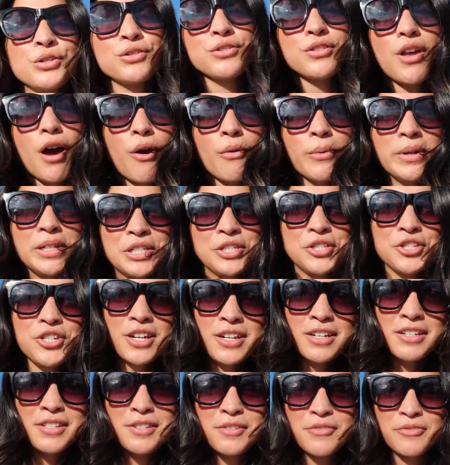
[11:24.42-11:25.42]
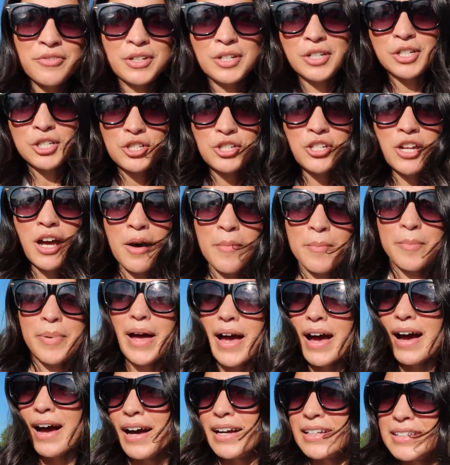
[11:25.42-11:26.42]
So we just finished up
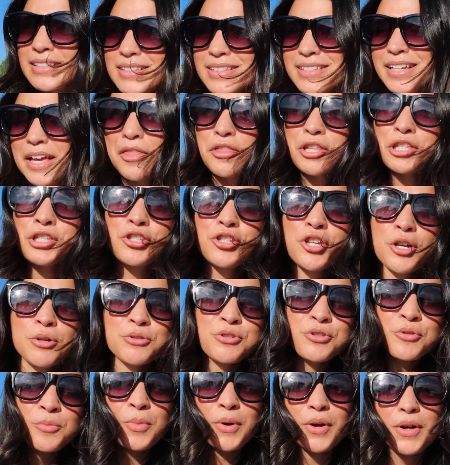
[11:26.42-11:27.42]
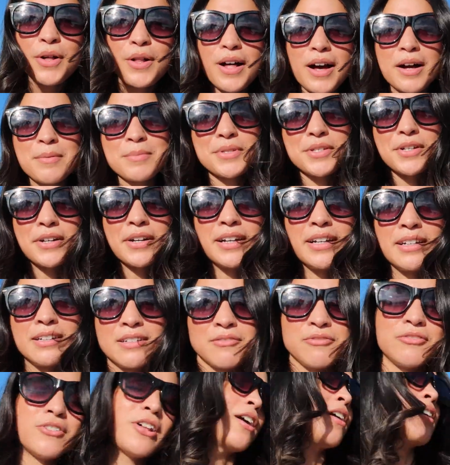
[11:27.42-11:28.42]
at the sociable. I'm sorry I
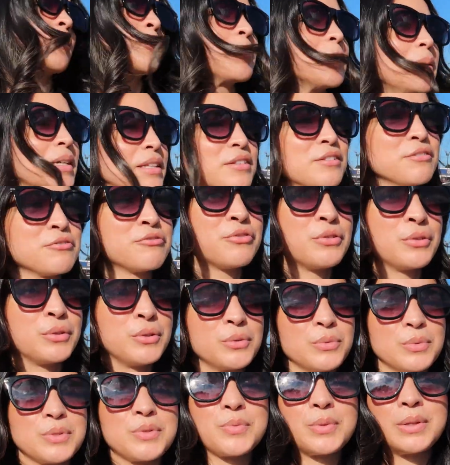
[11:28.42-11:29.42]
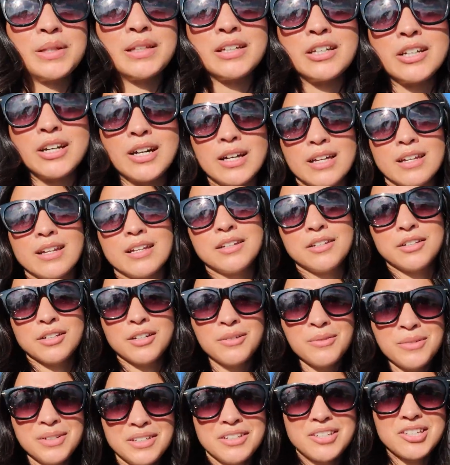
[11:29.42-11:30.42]
didn't vlog, but the food was really good. And you
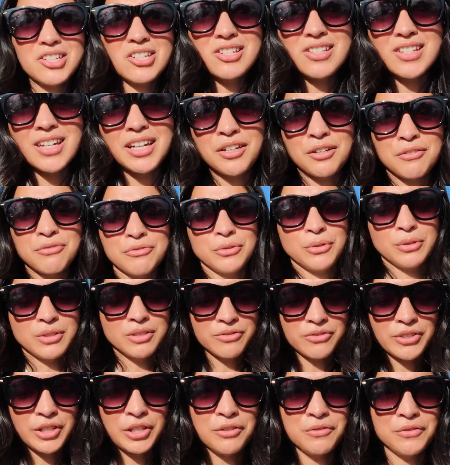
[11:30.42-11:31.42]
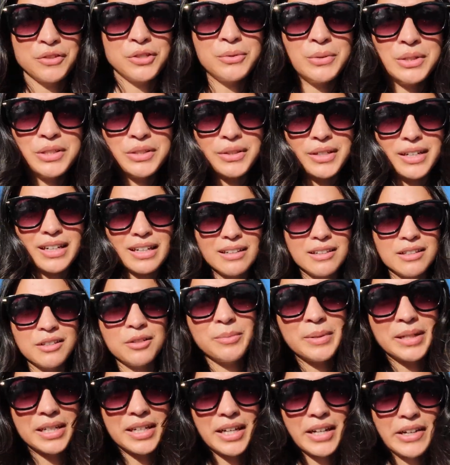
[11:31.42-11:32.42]
know when you just get your food in front of you and you get a little
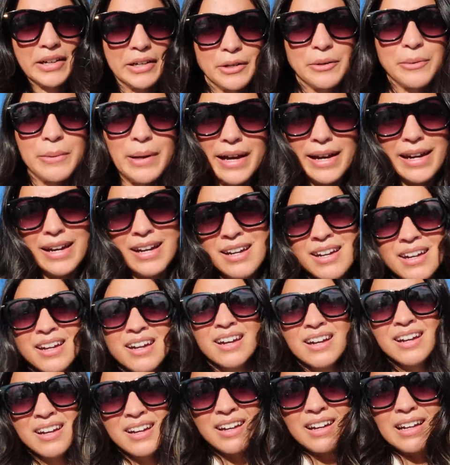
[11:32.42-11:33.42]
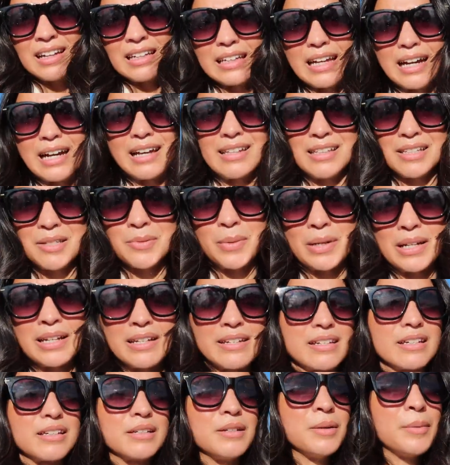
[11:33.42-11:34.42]
bit carried away? Yeah, that's what I
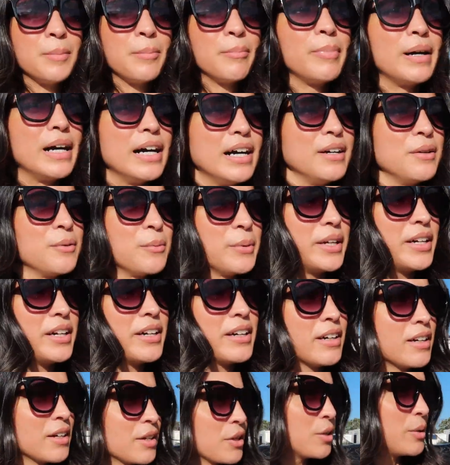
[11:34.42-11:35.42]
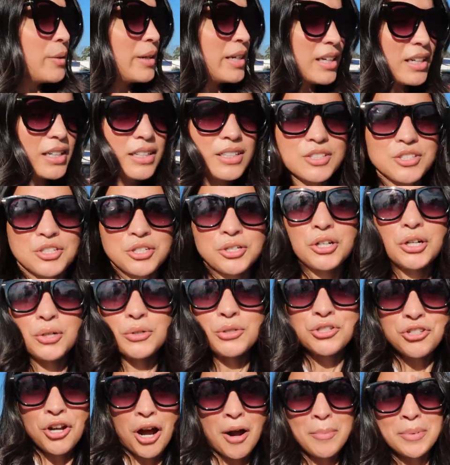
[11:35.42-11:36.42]
did. But we are going to go to
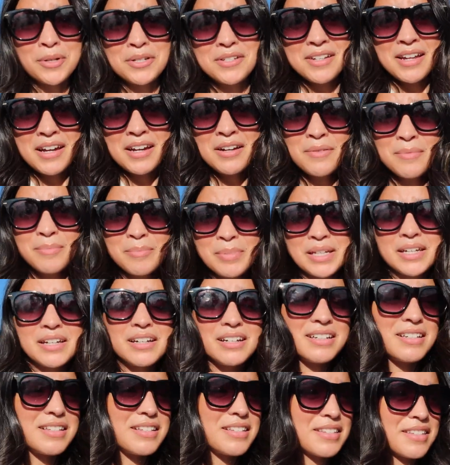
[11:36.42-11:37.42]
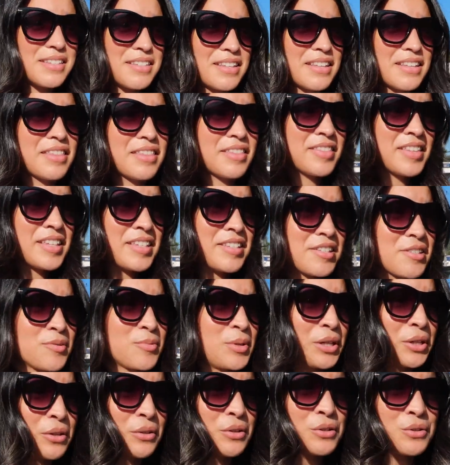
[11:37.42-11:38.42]
Shoppers now because this is
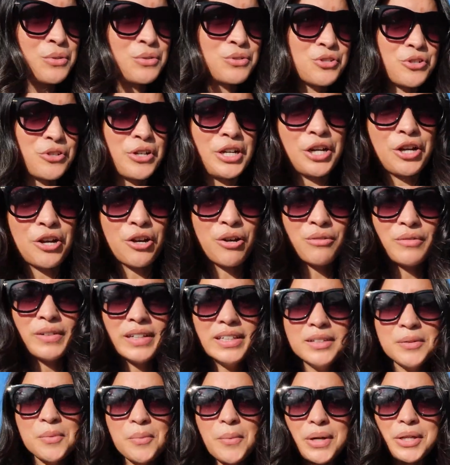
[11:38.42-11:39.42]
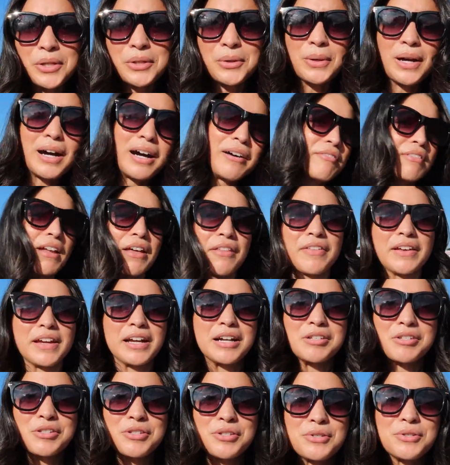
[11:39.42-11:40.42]
what you do during COVID when you have nothing
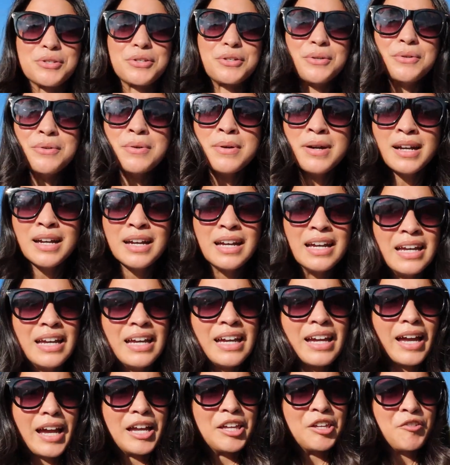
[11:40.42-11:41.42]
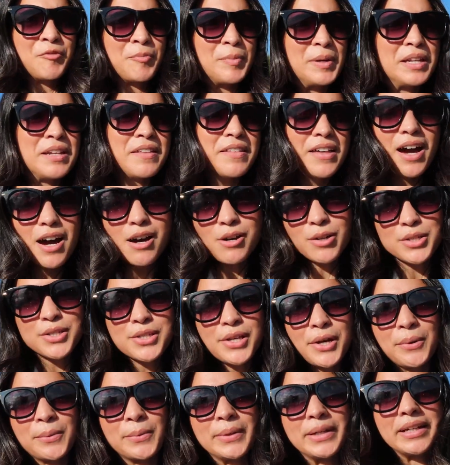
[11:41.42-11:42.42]
else to do and you've been in the house
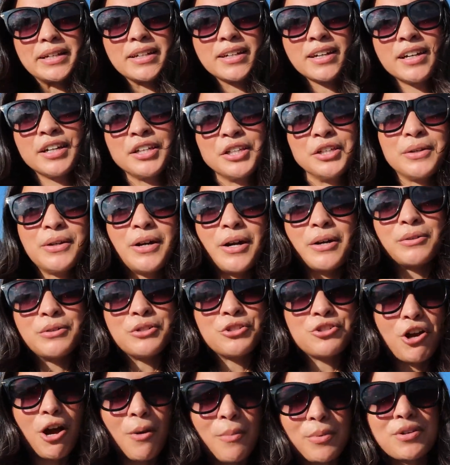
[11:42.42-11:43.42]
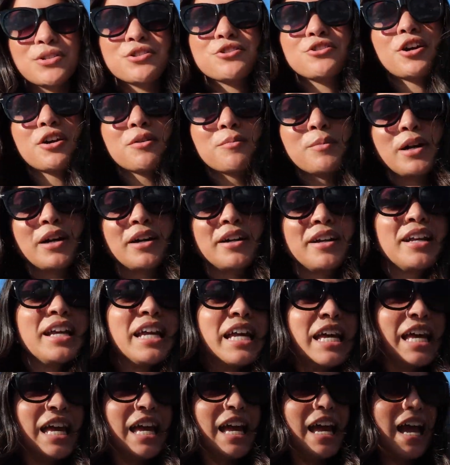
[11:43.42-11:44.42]
all week. You go to Shoppers Drug Mart
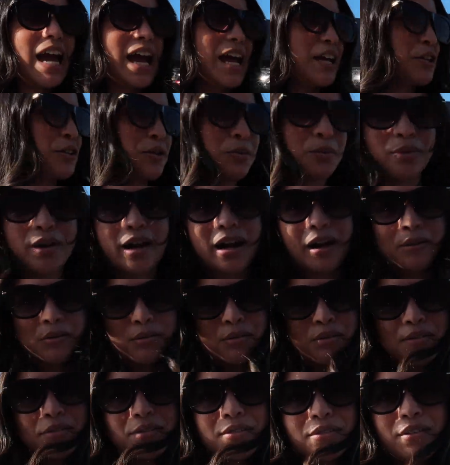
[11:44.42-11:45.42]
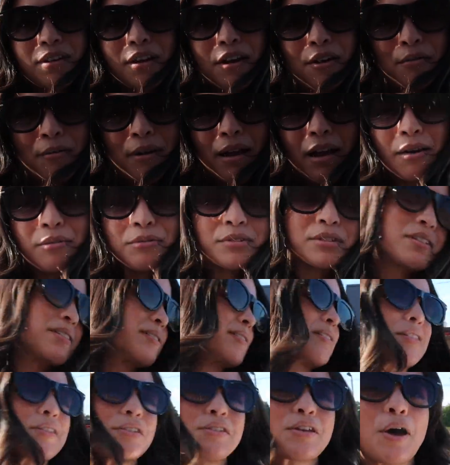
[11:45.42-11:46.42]
and you browse around.
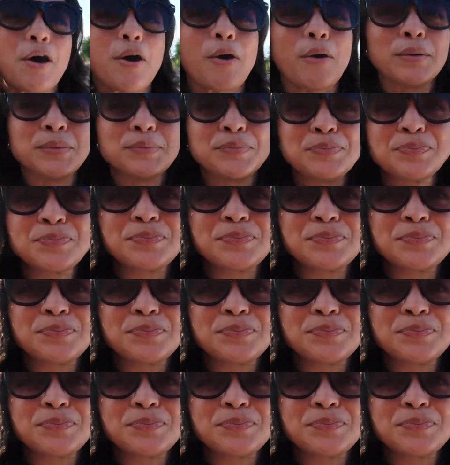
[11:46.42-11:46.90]
So